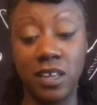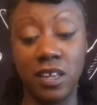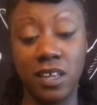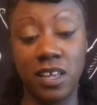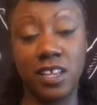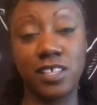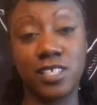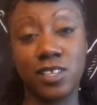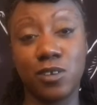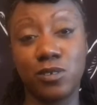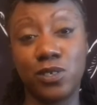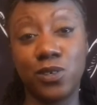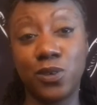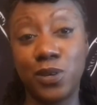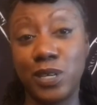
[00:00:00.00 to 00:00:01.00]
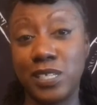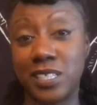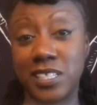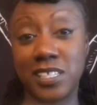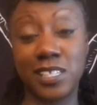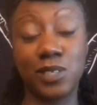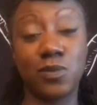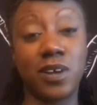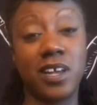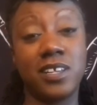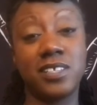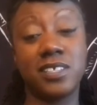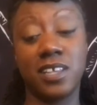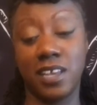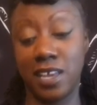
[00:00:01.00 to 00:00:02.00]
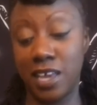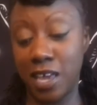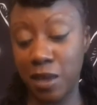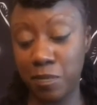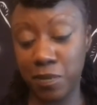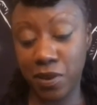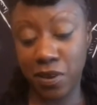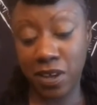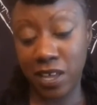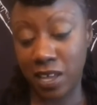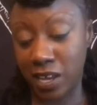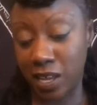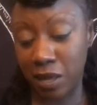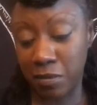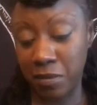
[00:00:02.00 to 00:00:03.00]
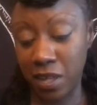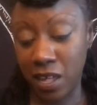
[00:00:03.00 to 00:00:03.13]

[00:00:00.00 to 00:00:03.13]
And so Taurus, this is why I say keep your head up.